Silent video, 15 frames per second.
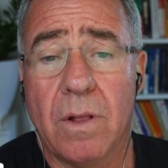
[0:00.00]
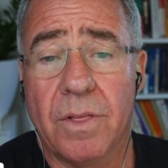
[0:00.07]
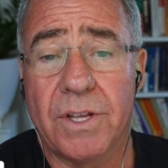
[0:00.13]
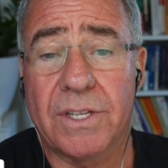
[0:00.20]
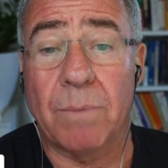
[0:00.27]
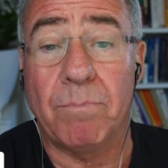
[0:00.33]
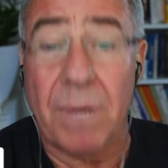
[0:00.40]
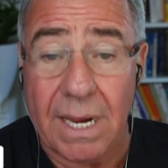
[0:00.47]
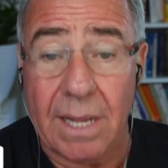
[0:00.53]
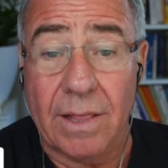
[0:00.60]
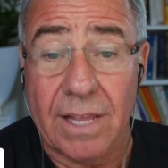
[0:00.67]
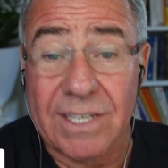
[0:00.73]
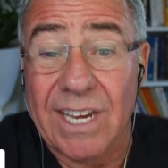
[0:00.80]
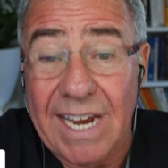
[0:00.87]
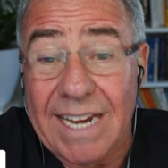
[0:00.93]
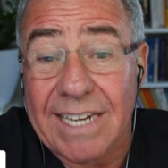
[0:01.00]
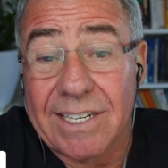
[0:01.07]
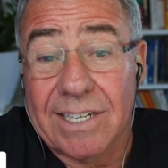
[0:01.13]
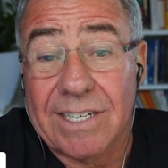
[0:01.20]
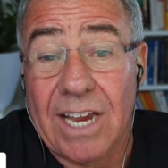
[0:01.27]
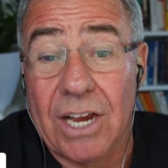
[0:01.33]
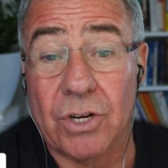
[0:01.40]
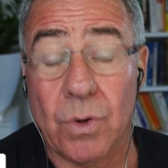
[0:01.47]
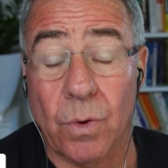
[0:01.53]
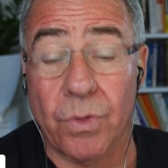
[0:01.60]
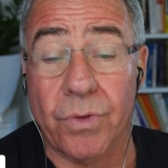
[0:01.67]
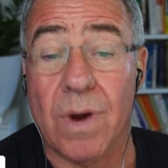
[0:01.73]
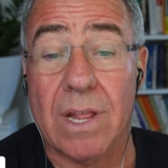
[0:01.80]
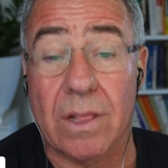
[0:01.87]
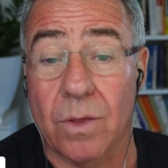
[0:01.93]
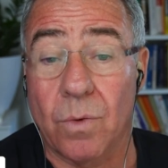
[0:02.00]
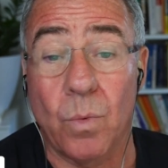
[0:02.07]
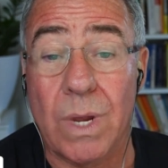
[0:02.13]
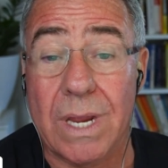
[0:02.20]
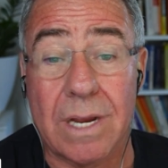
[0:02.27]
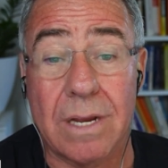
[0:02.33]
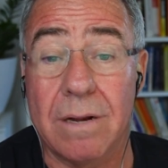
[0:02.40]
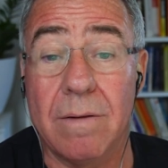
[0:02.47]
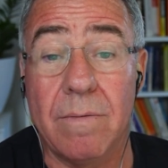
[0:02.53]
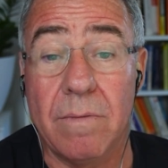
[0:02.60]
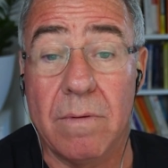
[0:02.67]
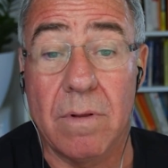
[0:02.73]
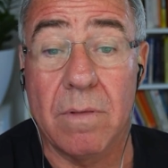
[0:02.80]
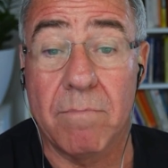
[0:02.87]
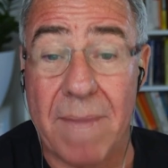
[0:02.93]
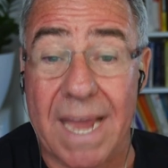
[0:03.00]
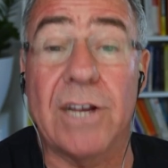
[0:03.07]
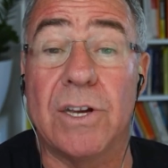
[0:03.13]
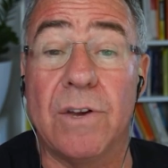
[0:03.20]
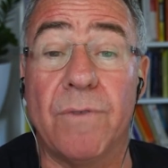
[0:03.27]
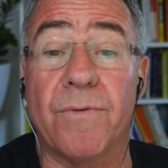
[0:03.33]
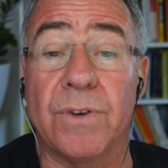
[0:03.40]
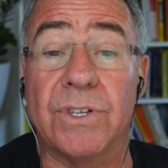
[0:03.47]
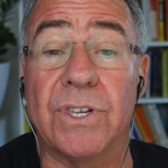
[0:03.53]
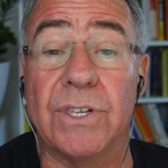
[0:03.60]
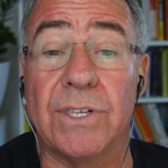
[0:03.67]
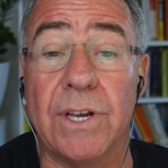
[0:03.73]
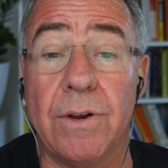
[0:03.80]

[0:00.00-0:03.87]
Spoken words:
that's an existential threat that we can make a difference as